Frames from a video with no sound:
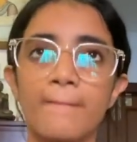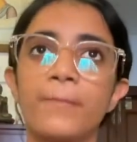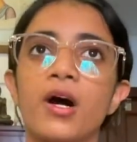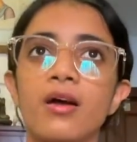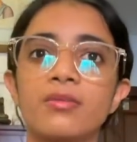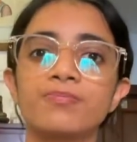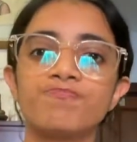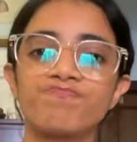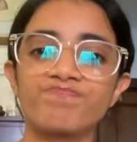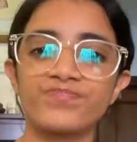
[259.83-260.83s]
But
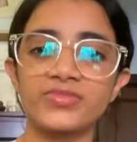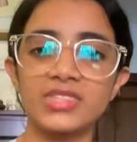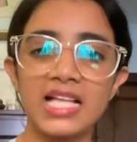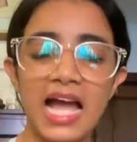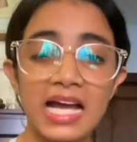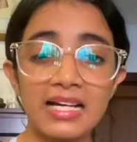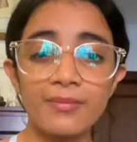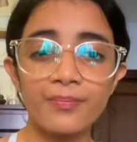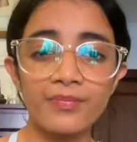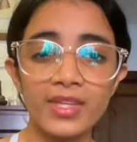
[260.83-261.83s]

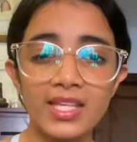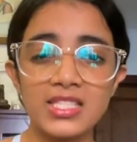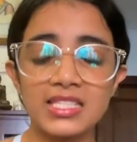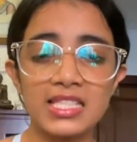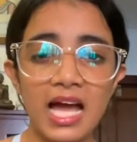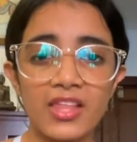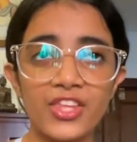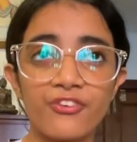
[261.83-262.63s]
the